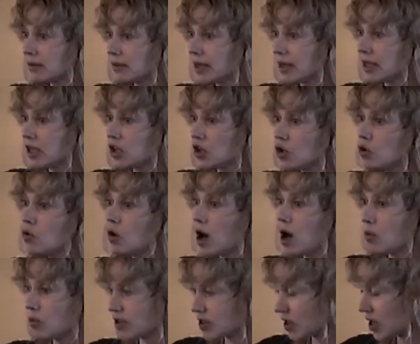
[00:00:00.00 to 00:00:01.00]
And he knew
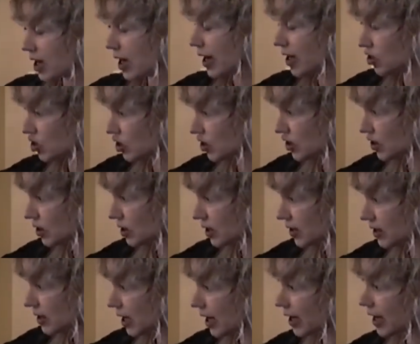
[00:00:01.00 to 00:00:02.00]
all was consciousness.
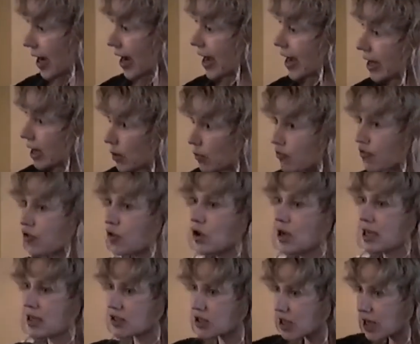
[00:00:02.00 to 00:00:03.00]
And I am
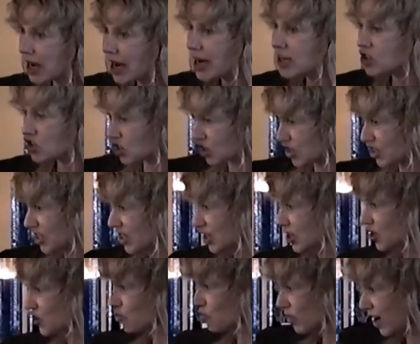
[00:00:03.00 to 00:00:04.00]
free, as consciousness
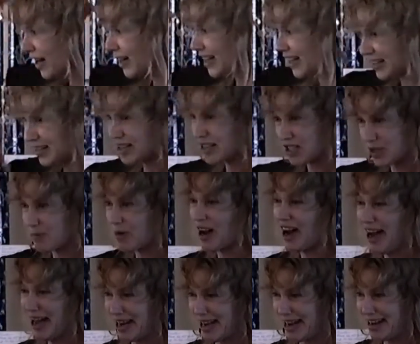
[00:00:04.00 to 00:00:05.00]
running this
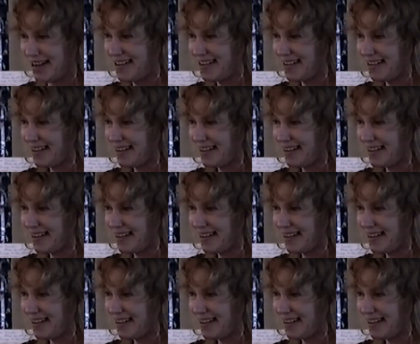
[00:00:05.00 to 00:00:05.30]
body,